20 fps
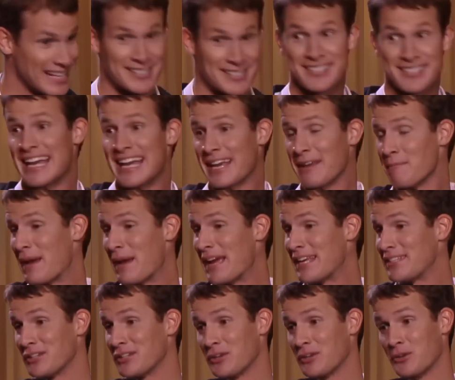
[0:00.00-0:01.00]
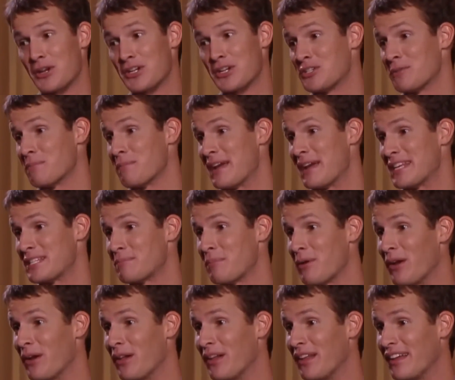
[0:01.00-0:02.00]
That's second base in Christian
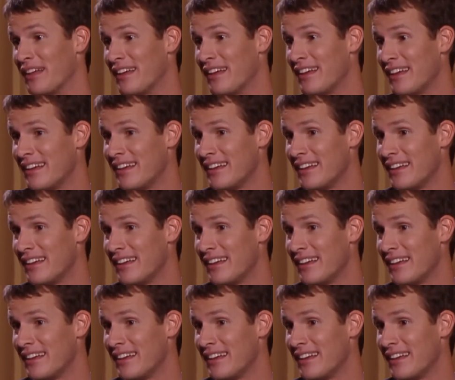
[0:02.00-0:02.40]
baseball.